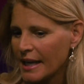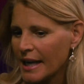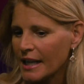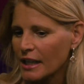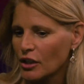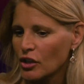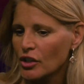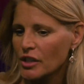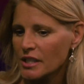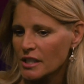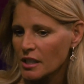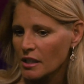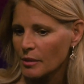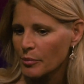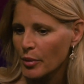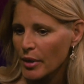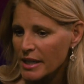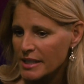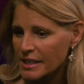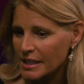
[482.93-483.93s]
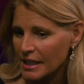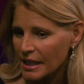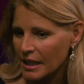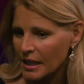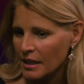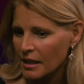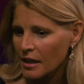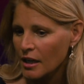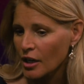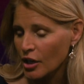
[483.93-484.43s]
And I looked to the
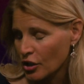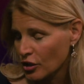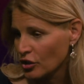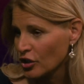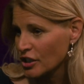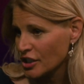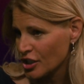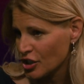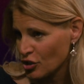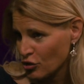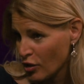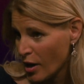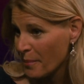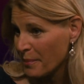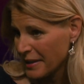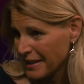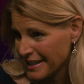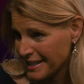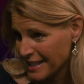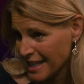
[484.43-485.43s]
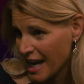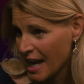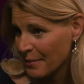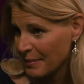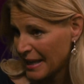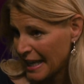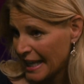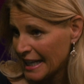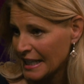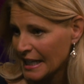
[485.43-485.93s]
president, or looked to Trump at the
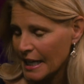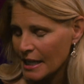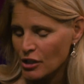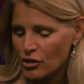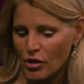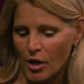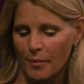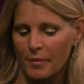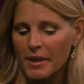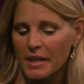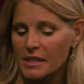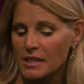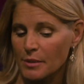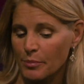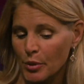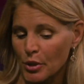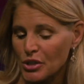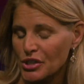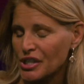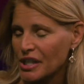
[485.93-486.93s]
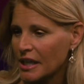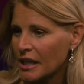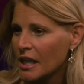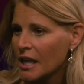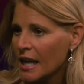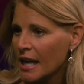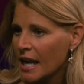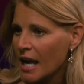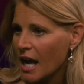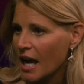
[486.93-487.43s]
time, candidate Trump, as the person,
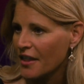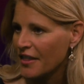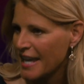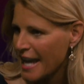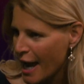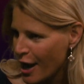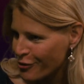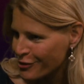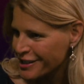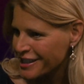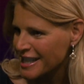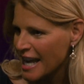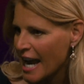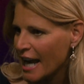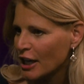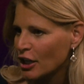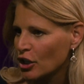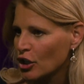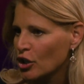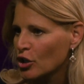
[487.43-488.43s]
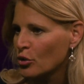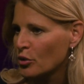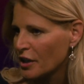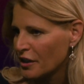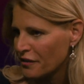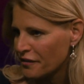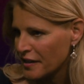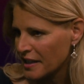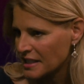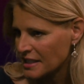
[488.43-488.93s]
uh, the outsider who
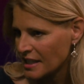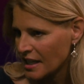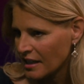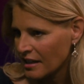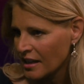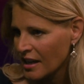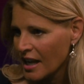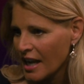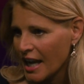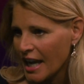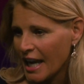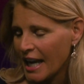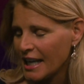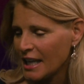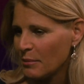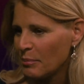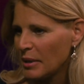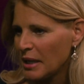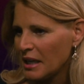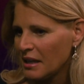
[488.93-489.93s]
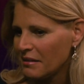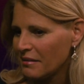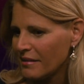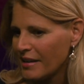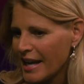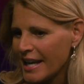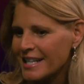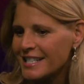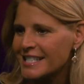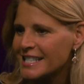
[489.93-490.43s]
could fix it. And he beat
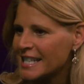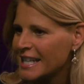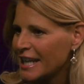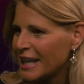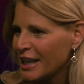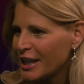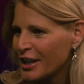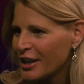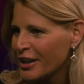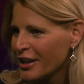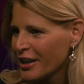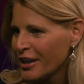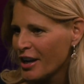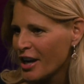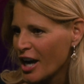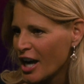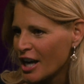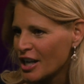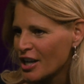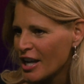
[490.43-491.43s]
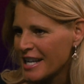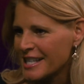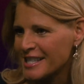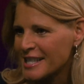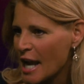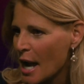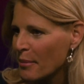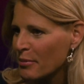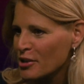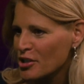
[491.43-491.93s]
18 uh,
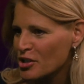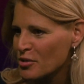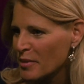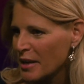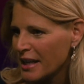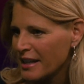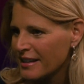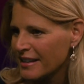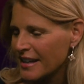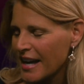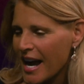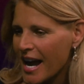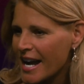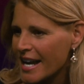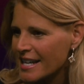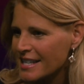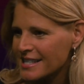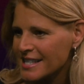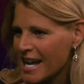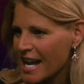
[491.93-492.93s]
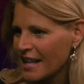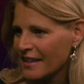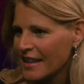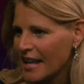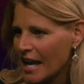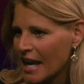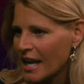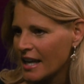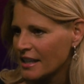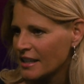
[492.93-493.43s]
establishment guys on
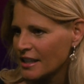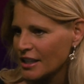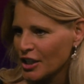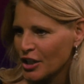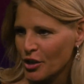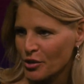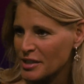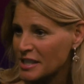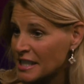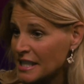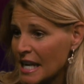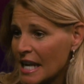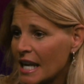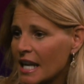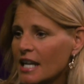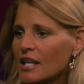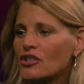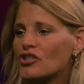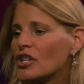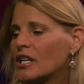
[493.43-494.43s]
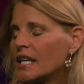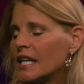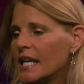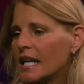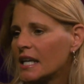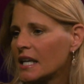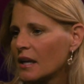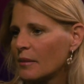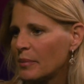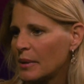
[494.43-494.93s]
that you know stage, and
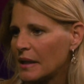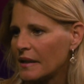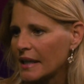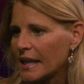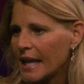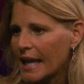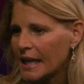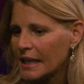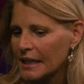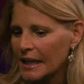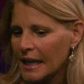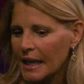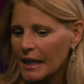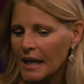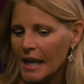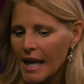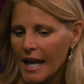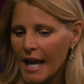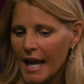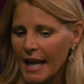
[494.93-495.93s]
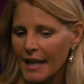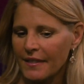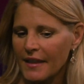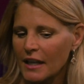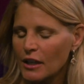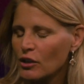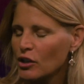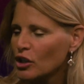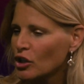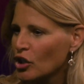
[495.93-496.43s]
he ended up being the candidate. And
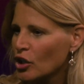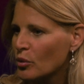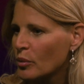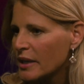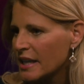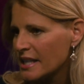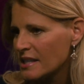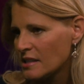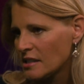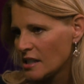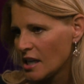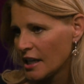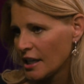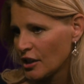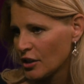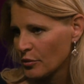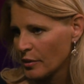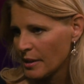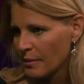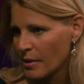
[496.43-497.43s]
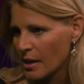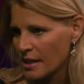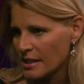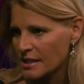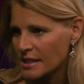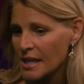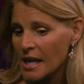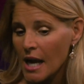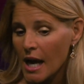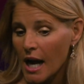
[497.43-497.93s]
then look what he's done in three
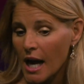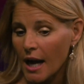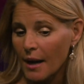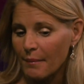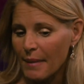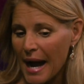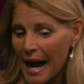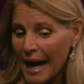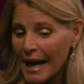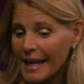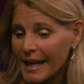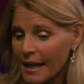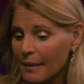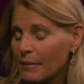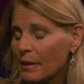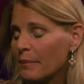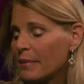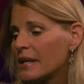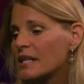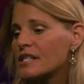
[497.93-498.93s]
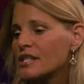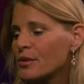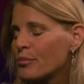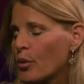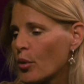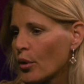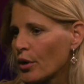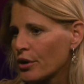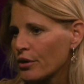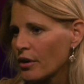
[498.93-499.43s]
months. Um, I am a big
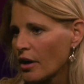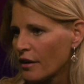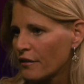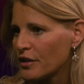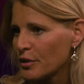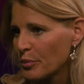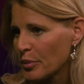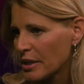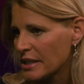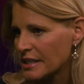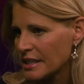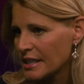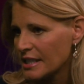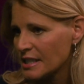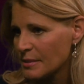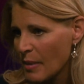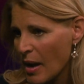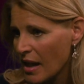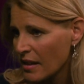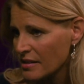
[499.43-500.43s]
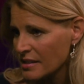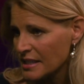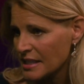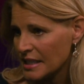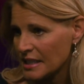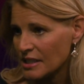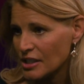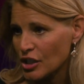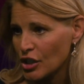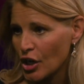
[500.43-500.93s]
supporter of the president's
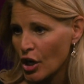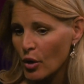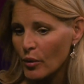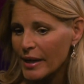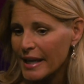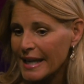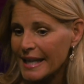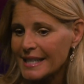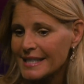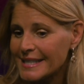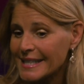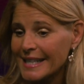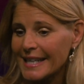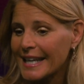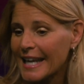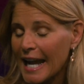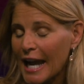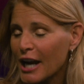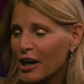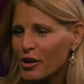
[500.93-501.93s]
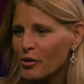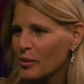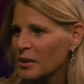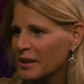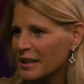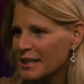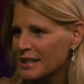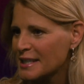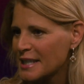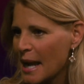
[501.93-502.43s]
policies. You know, he didn't care
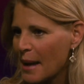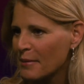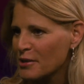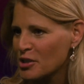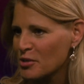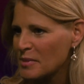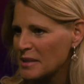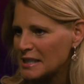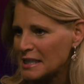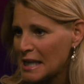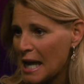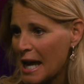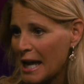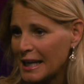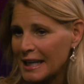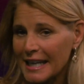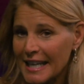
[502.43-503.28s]
what the establishment said.